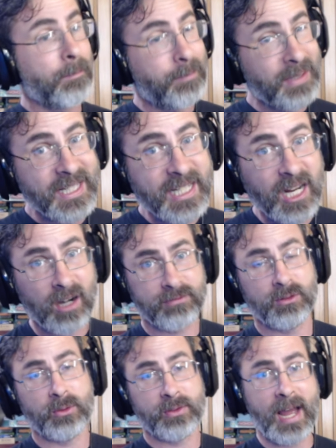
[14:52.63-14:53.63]
Be
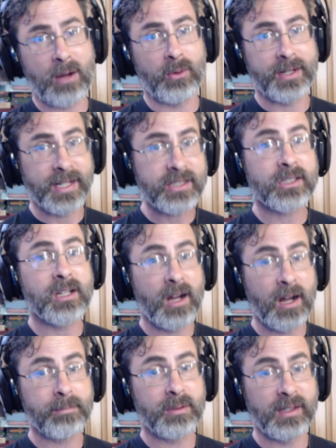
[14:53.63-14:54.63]
careful with that one. It's
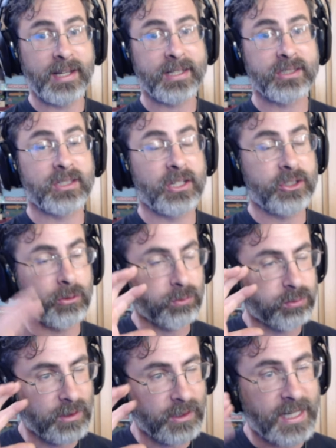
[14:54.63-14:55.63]
complex, and you
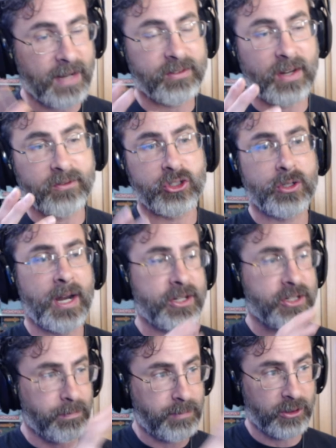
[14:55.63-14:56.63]
really have to have your
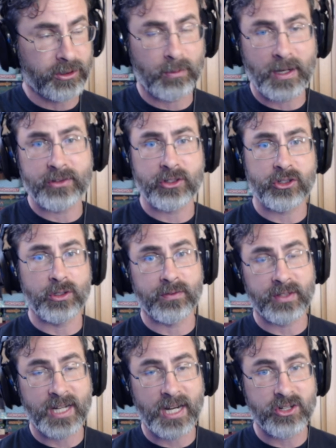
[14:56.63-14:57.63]
strategy built around this
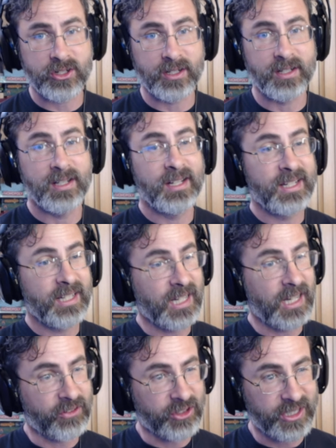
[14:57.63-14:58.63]
unification
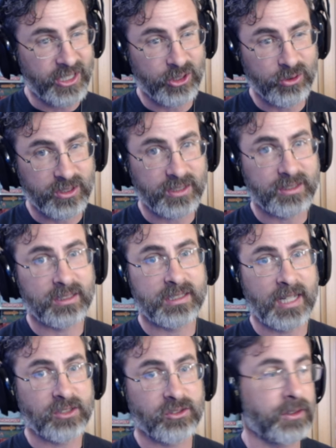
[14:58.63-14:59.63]
if you're going to use it
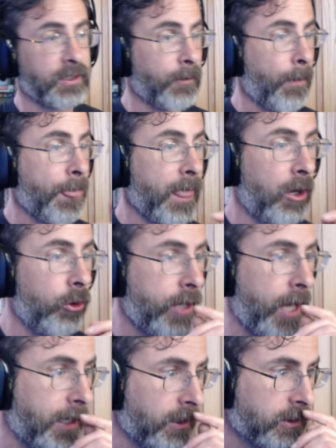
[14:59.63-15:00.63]
successfully.
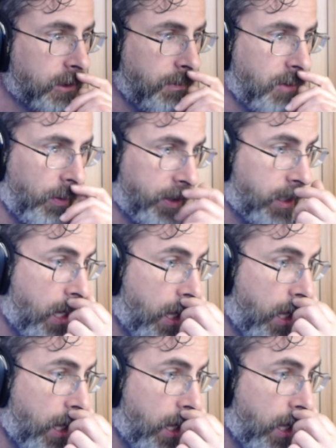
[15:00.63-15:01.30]
Okay, let's keep going.